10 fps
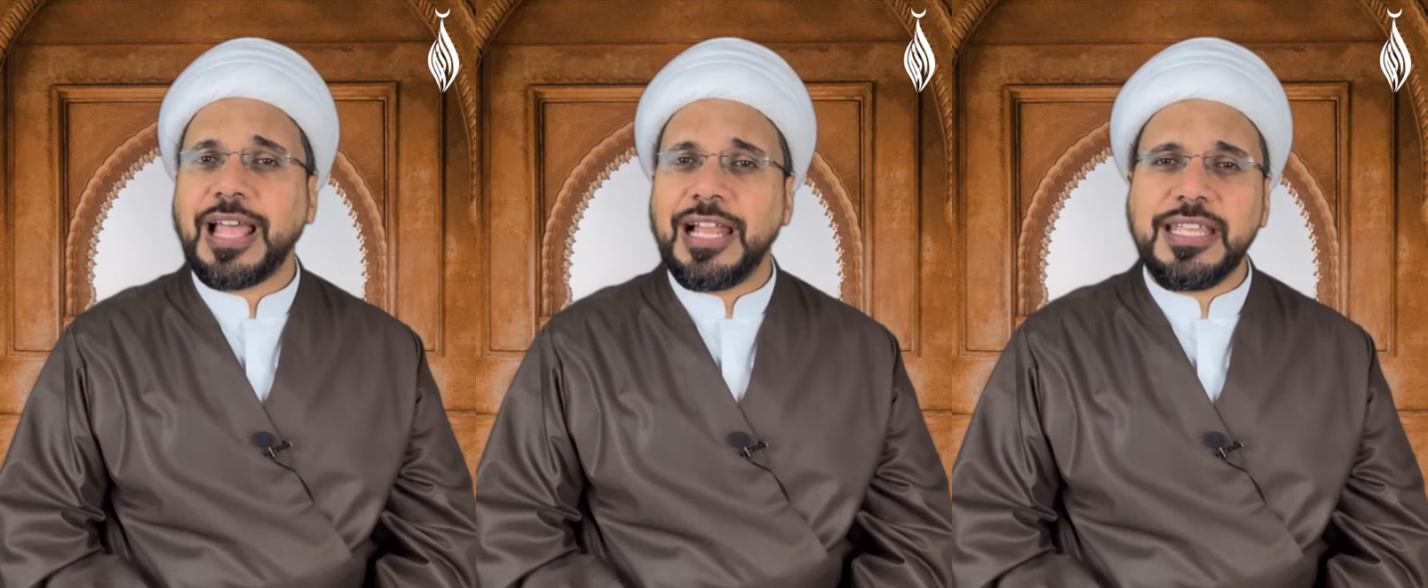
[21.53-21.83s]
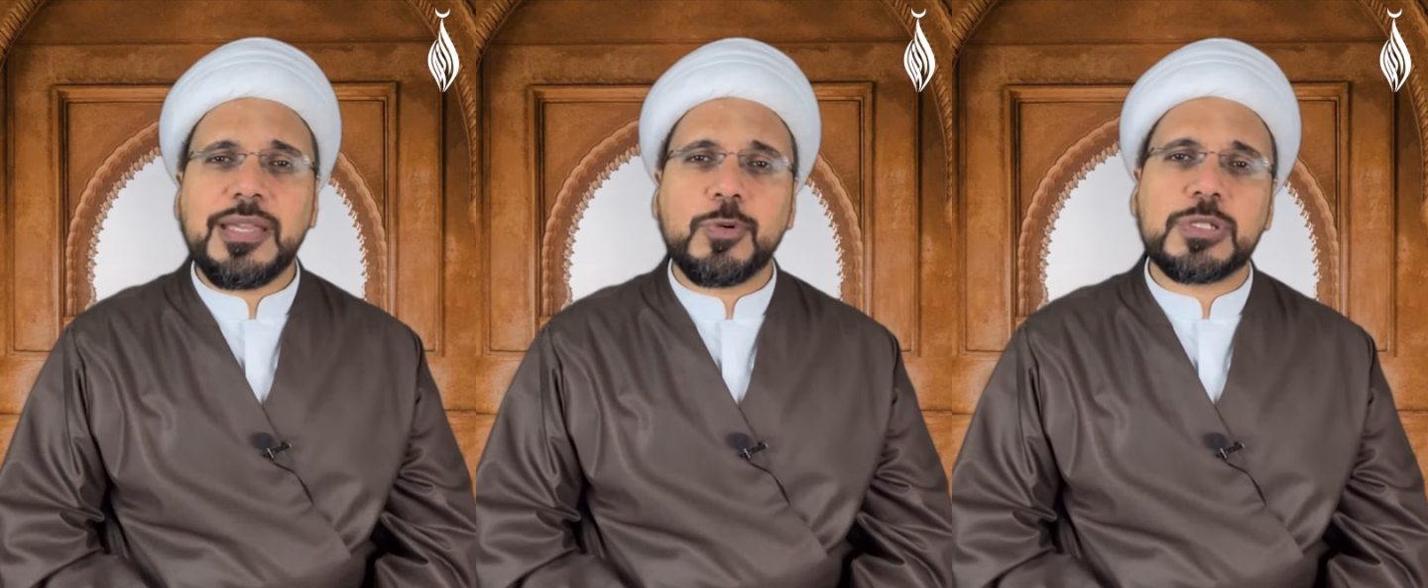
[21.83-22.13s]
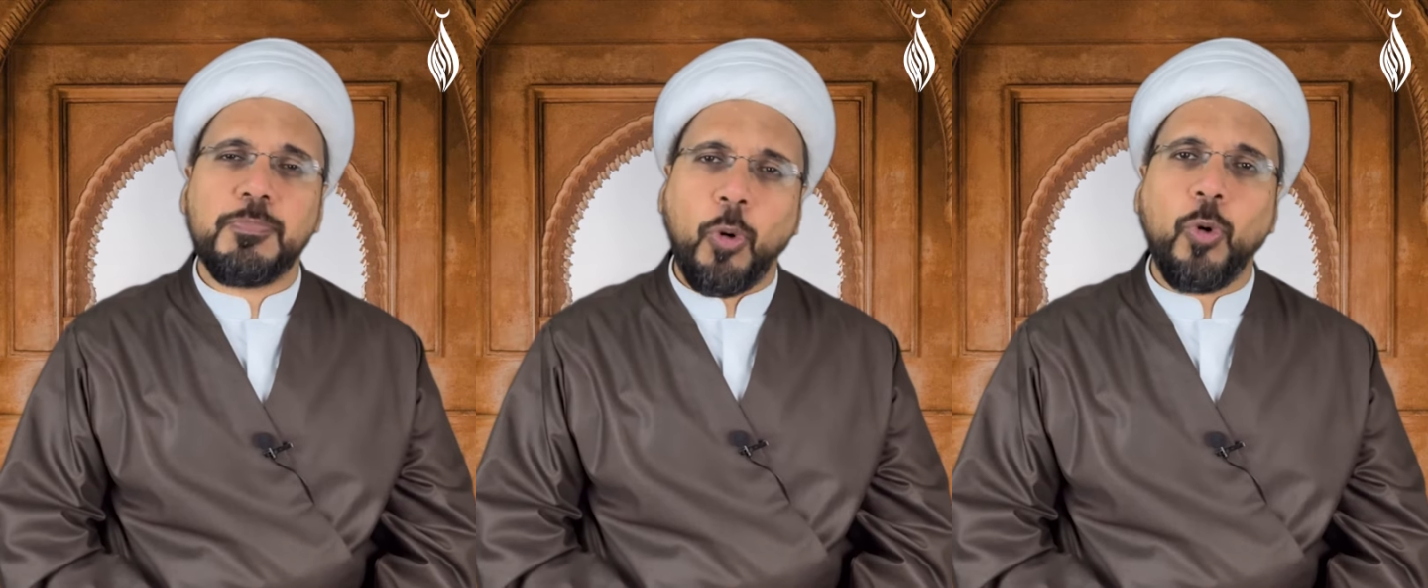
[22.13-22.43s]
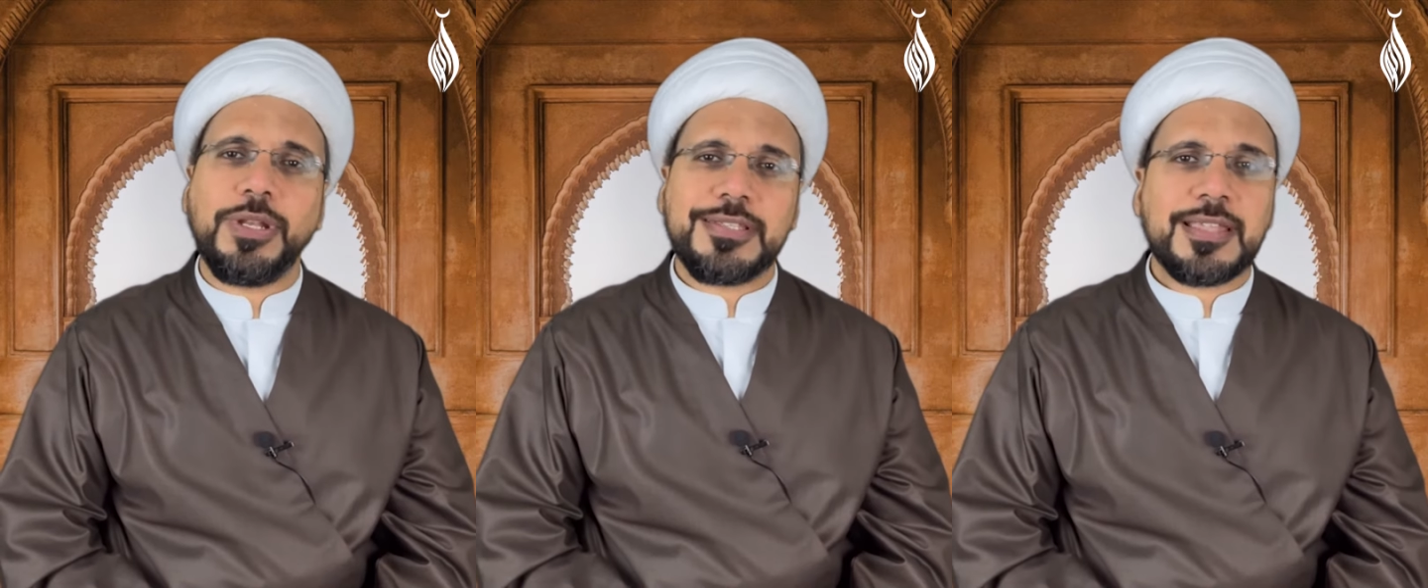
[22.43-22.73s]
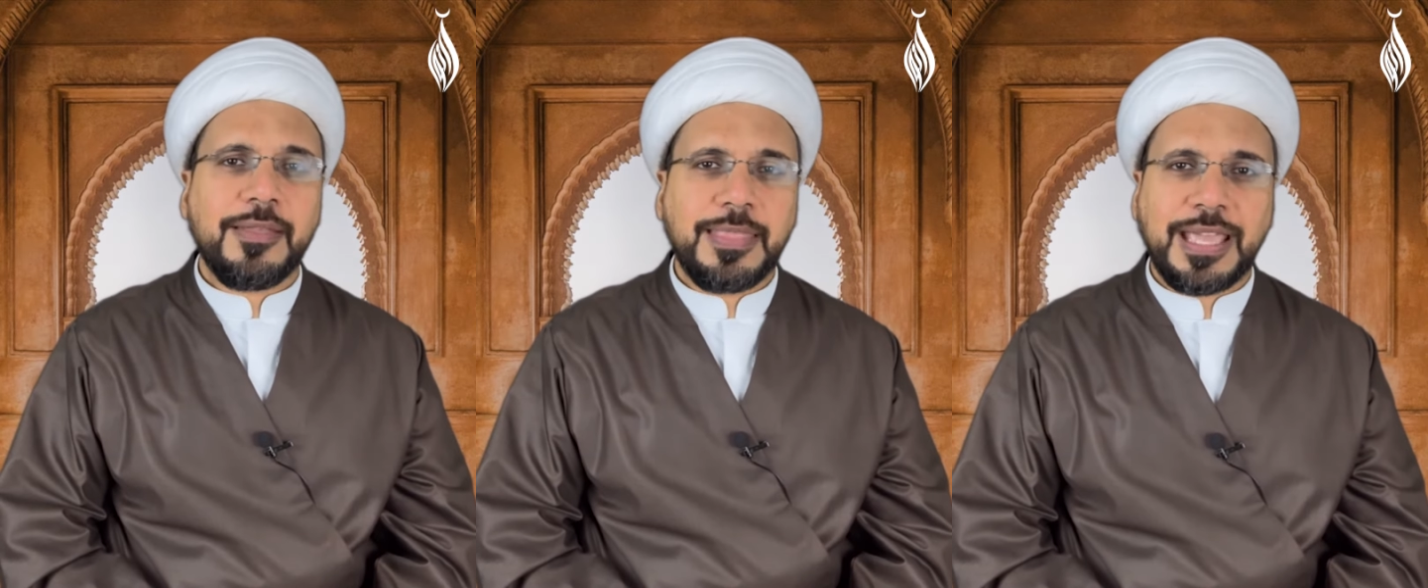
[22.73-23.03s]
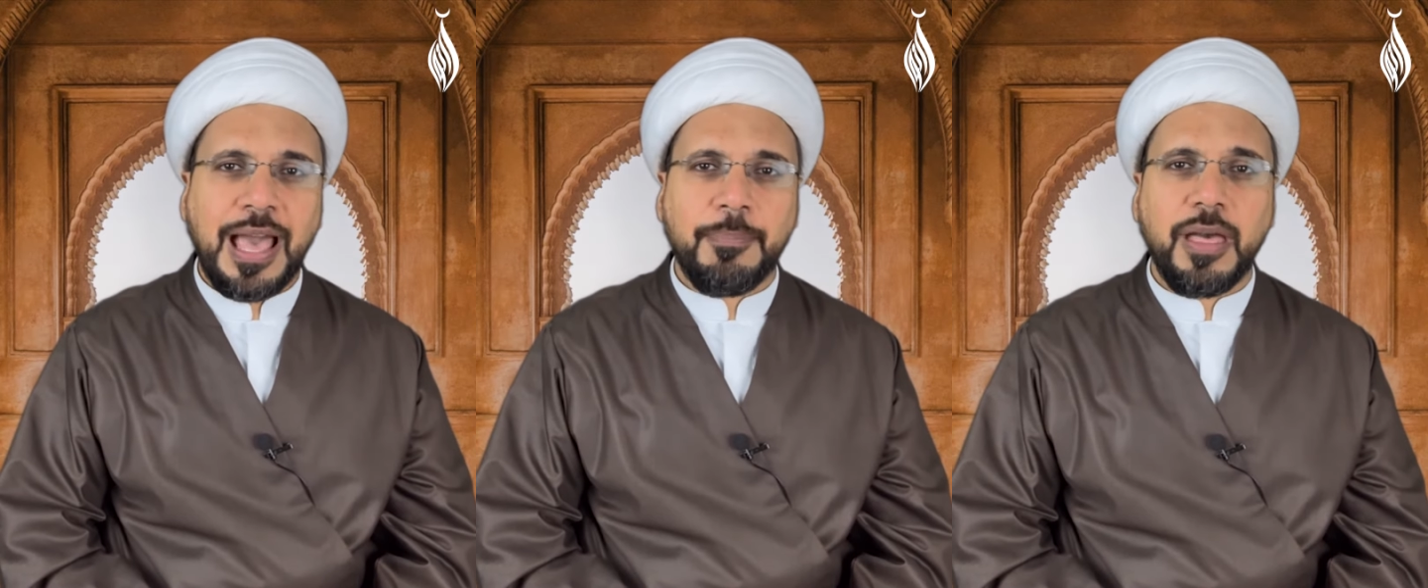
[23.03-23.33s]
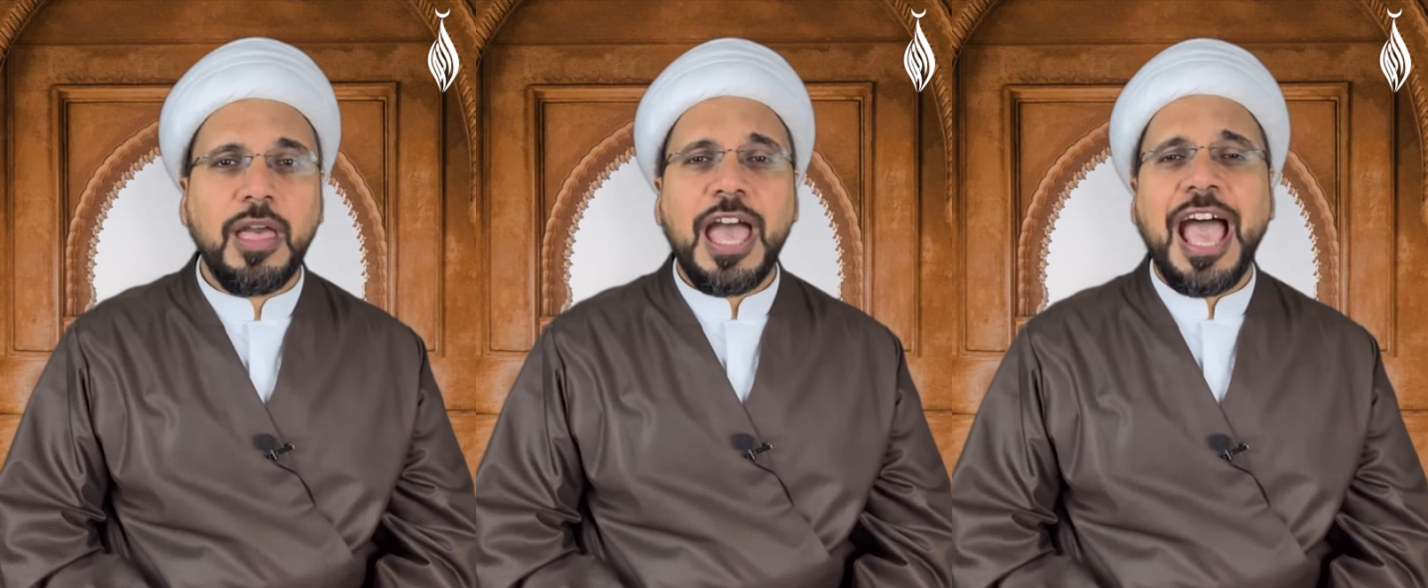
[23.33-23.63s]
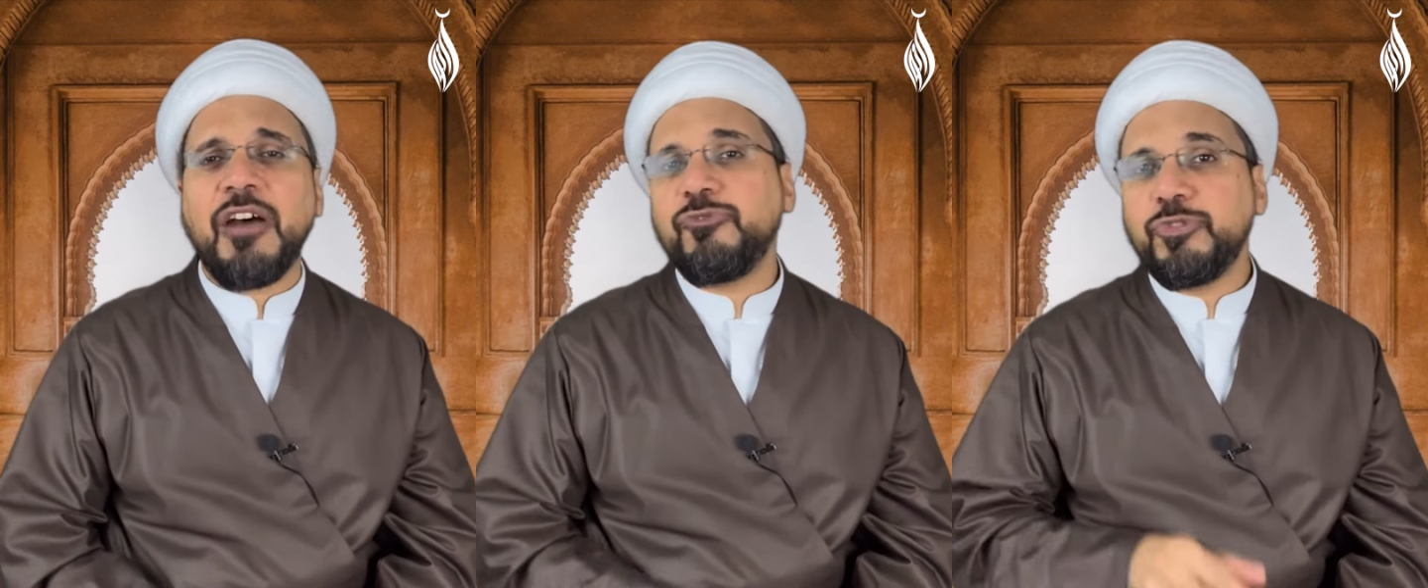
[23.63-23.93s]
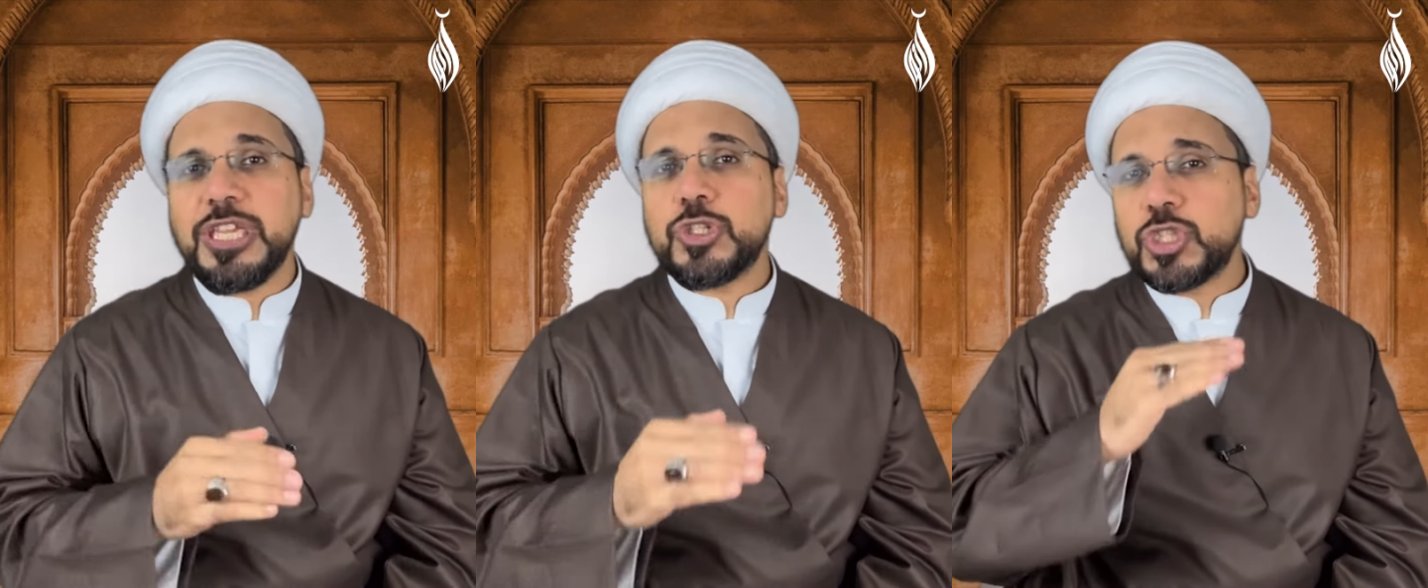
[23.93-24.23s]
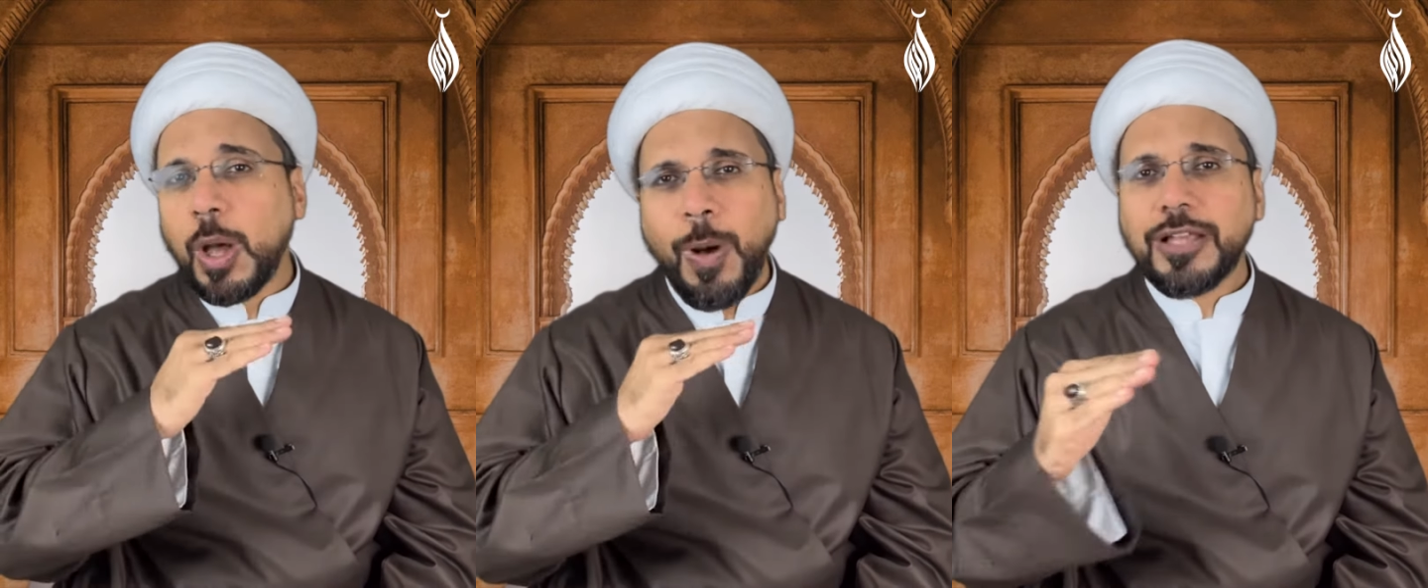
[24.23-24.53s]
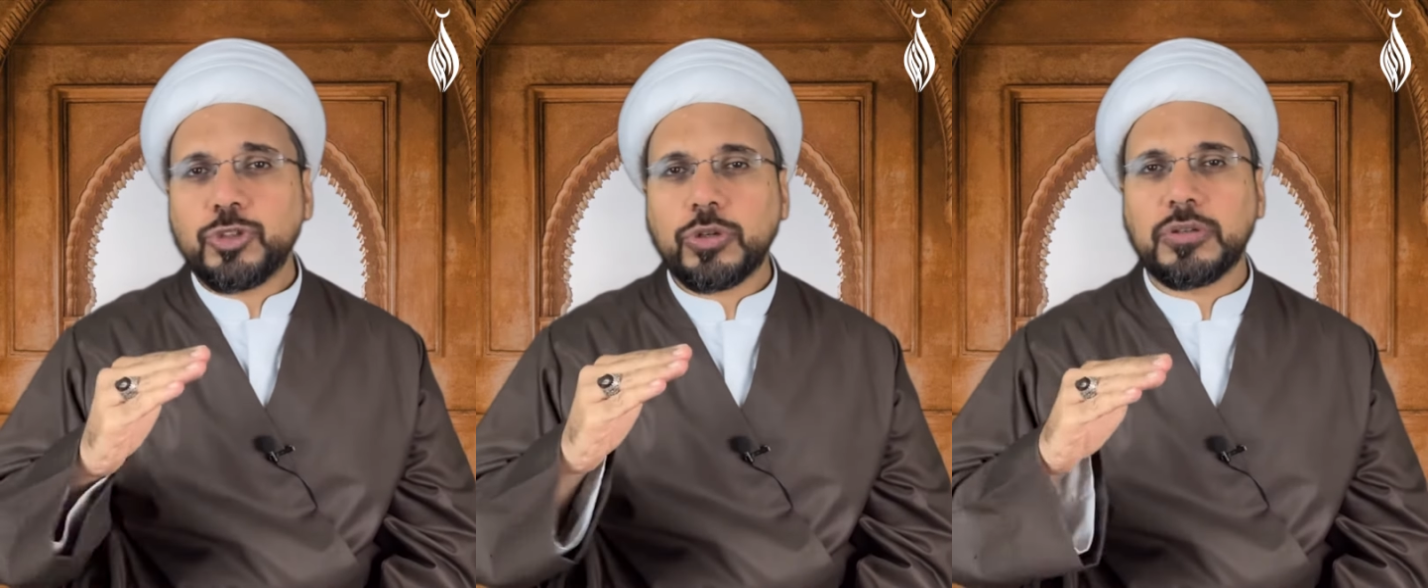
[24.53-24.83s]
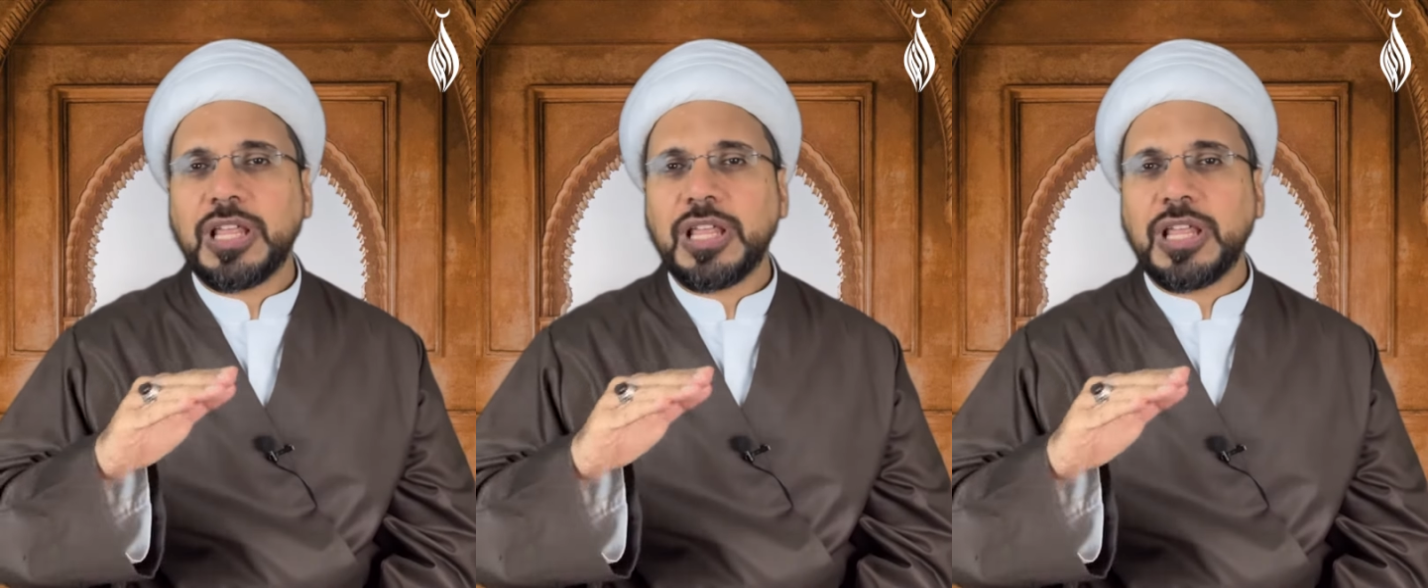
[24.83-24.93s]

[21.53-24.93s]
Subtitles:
Ali was born inside the Kaaba have reached tawatur,